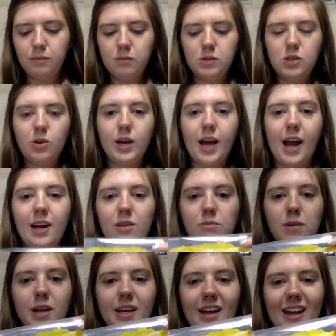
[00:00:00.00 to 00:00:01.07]
So I added
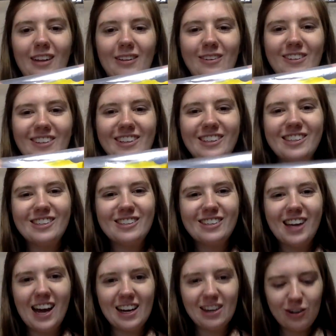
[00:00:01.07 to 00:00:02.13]
my yellow. It looks
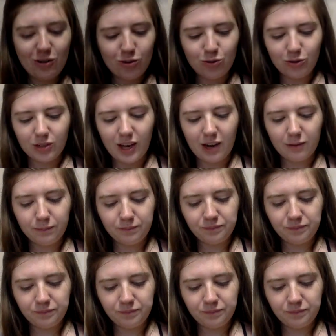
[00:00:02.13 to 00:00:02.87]
kind of cool now.